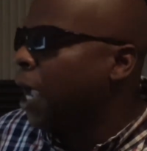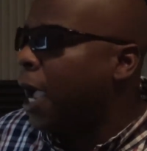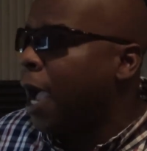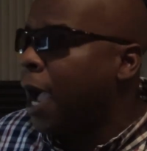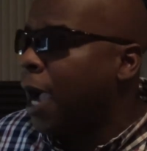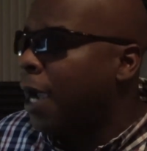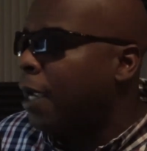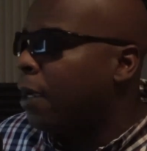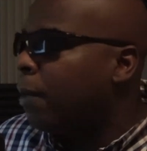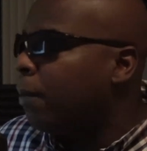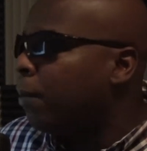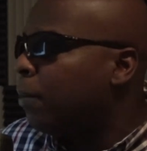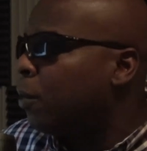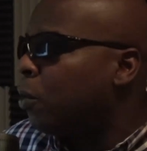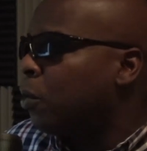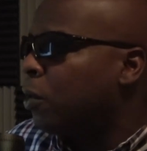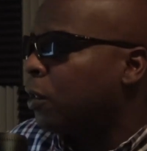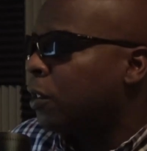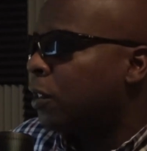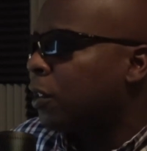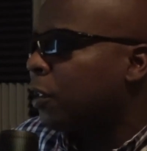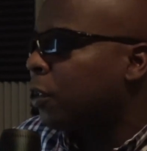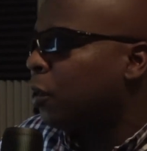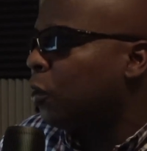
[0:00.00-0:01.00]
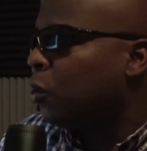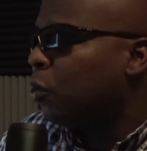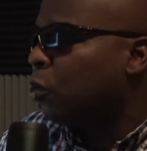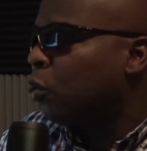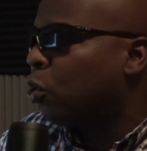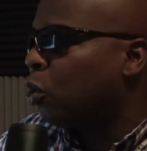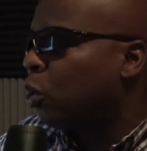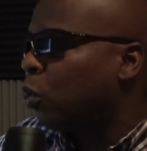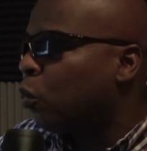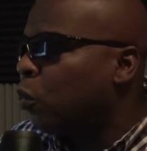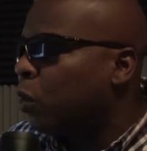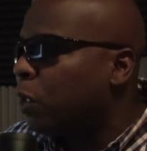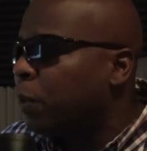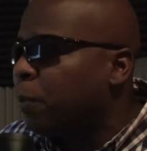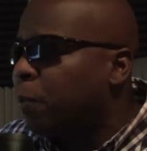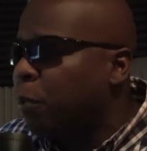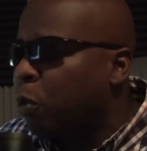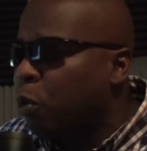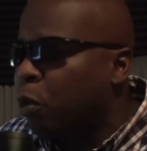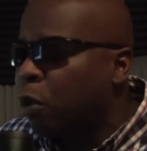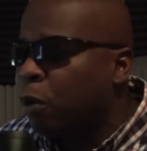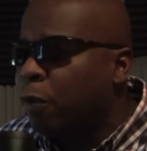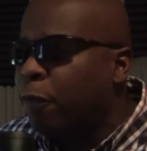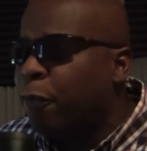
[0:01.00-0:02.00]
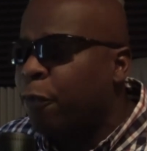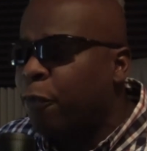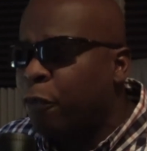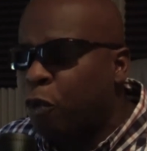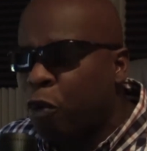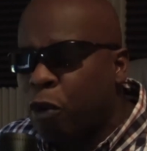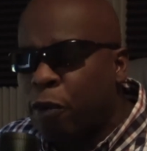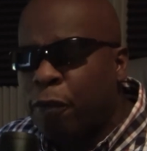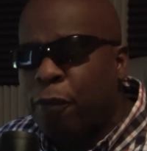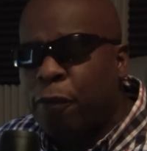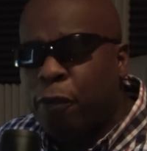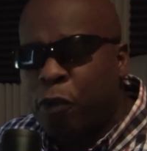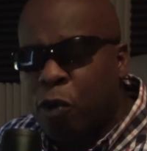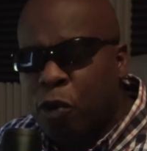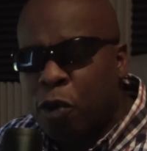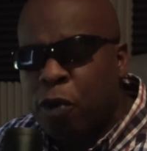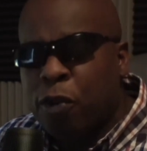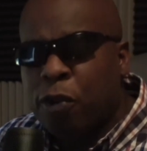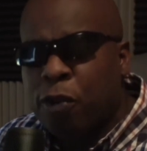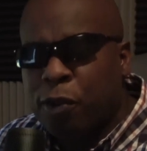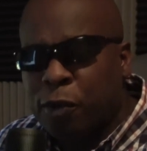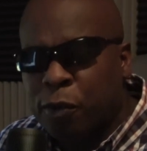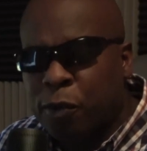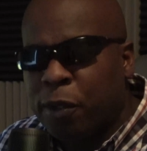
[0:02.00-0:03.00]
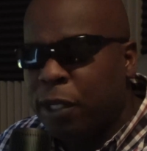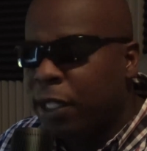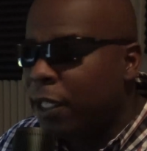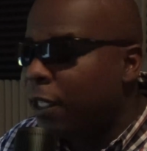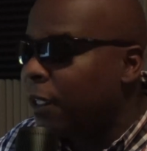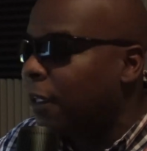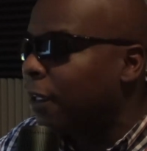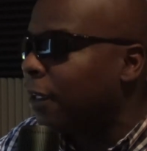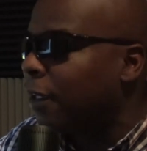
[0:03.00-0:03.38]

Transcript: I am more secure with port 443.